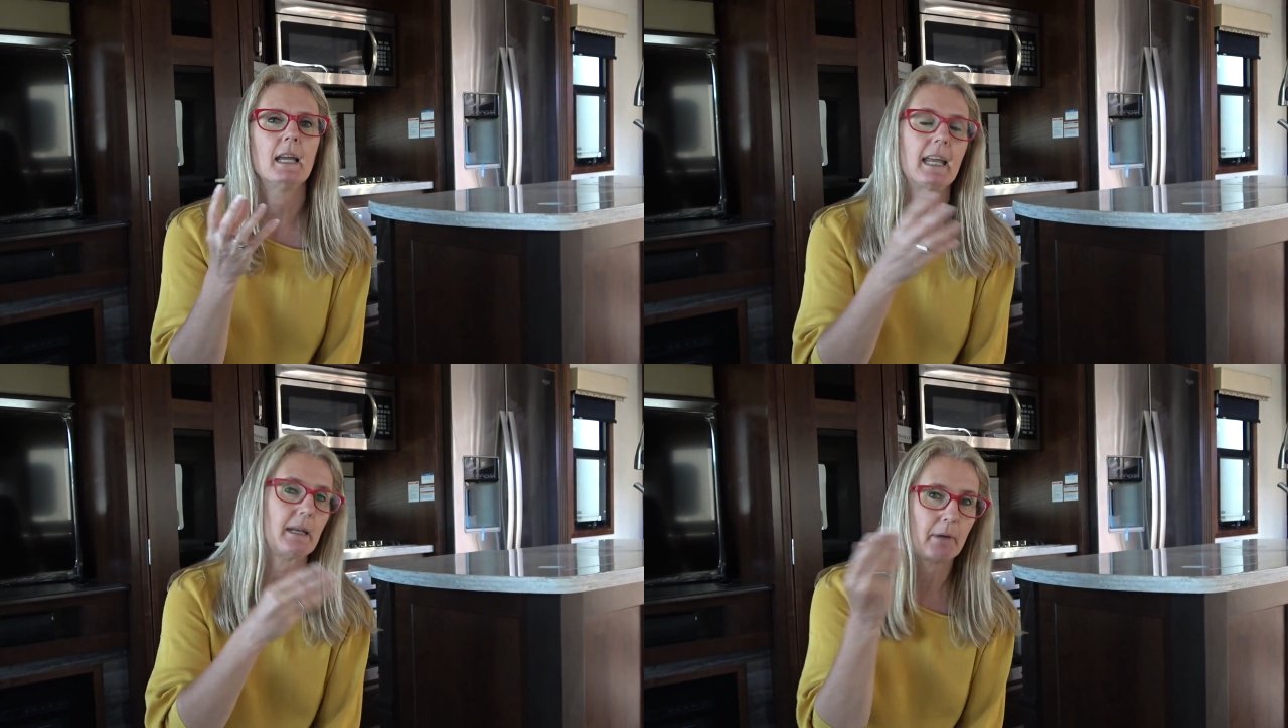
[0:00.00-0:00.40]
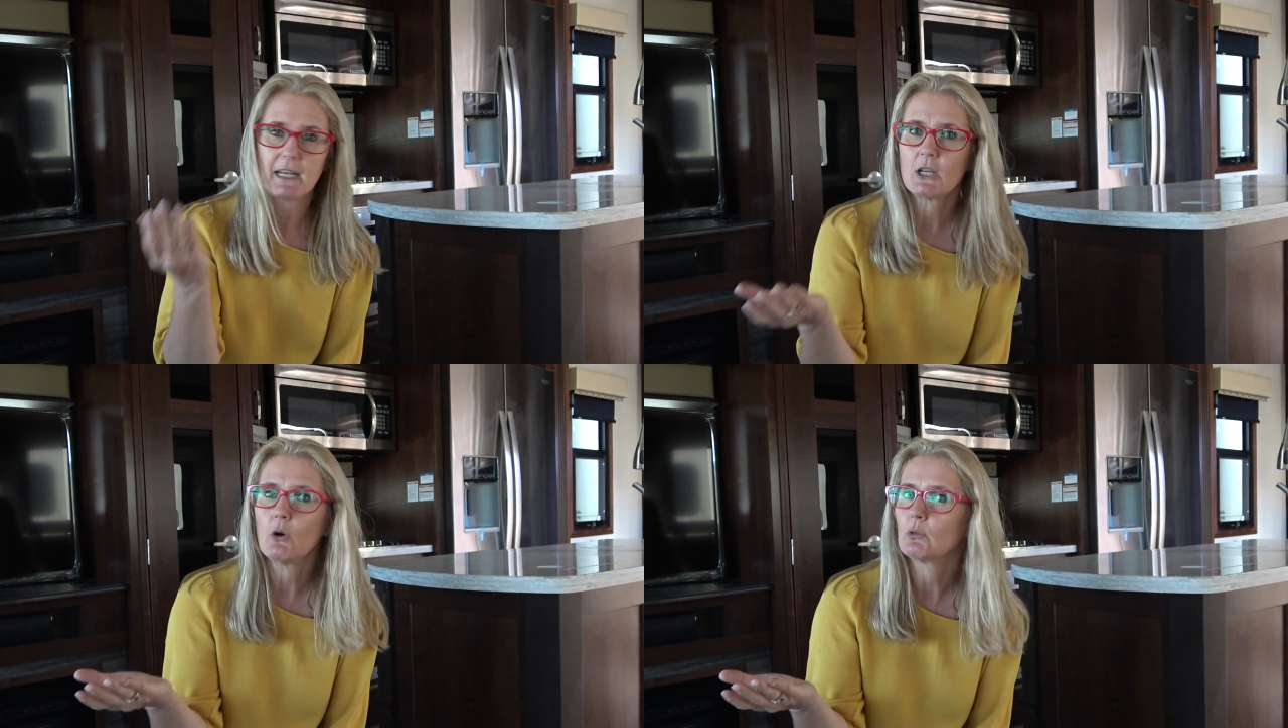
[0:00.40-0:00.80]

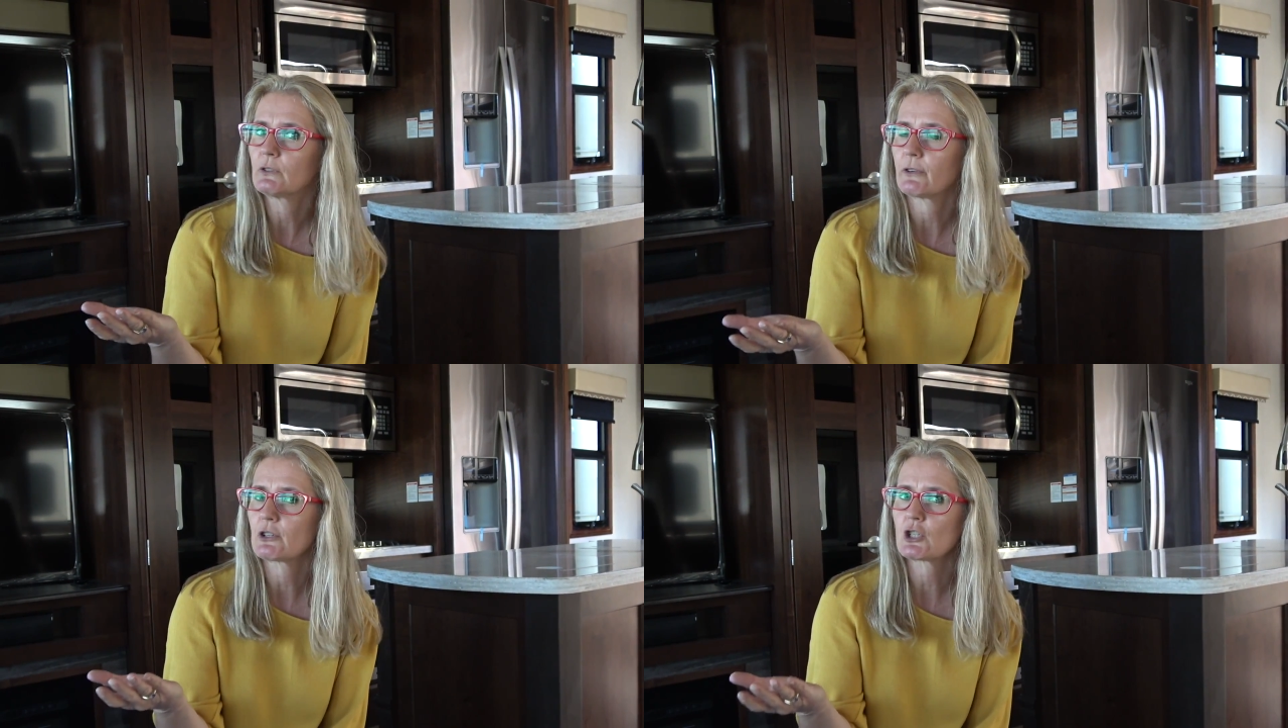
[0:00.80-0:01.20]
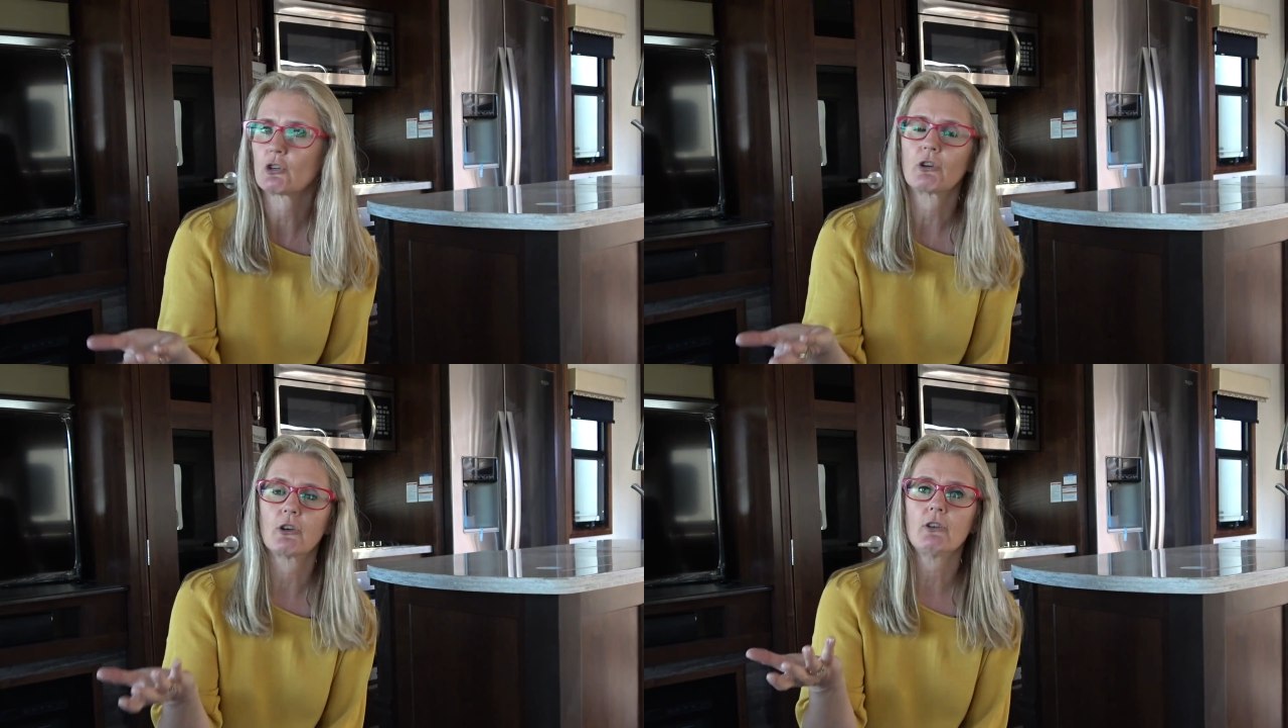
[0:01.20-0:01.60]
anybody knows for
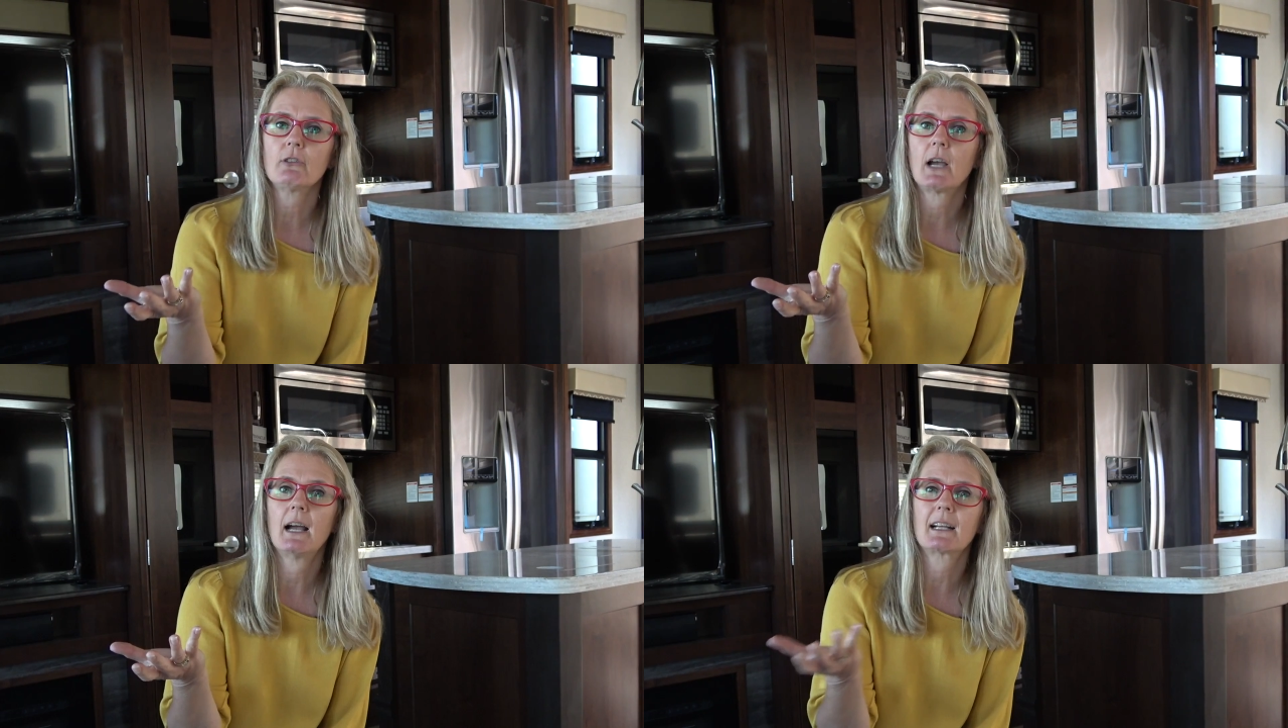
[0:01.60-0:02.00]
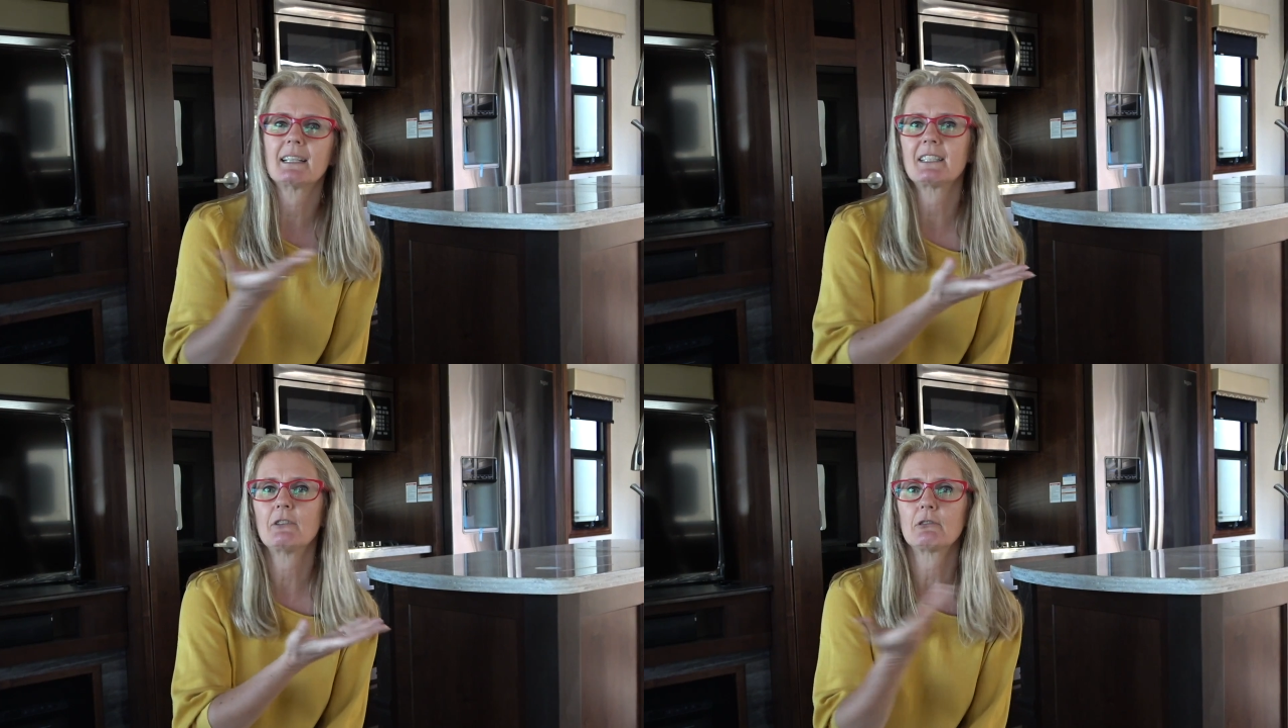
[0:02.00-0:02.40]
sure,
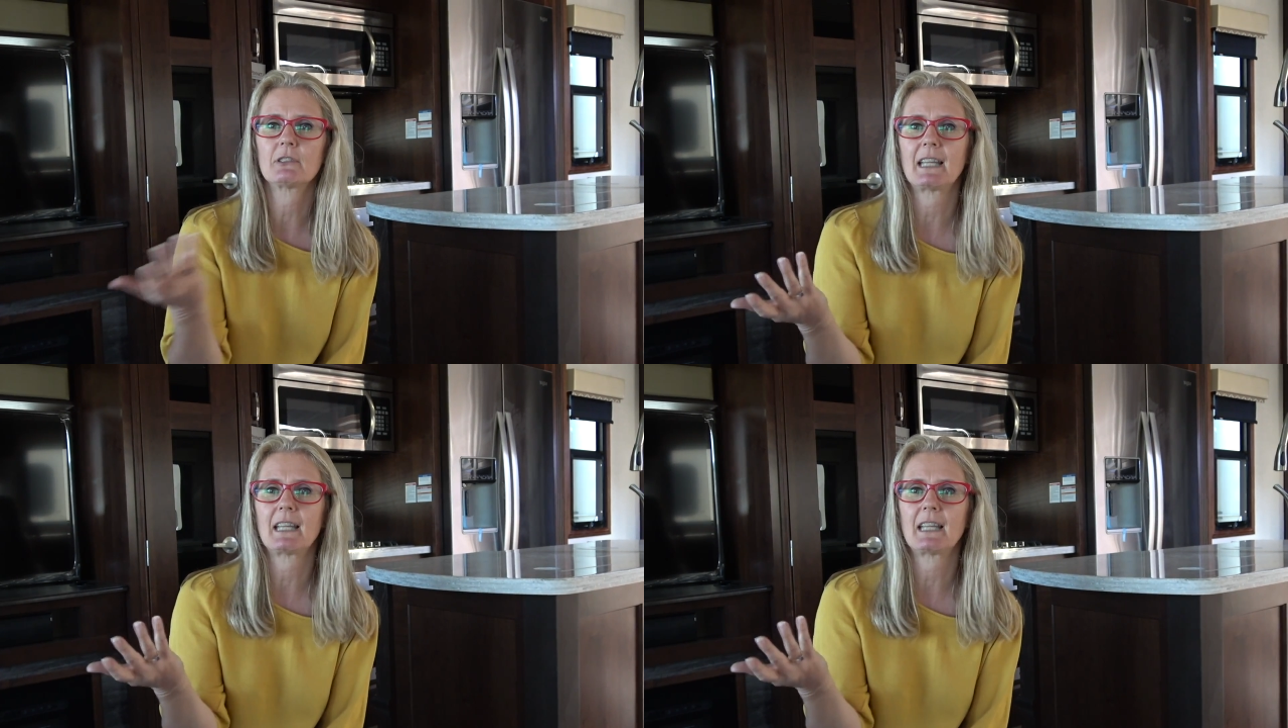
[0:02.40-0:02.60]
because you know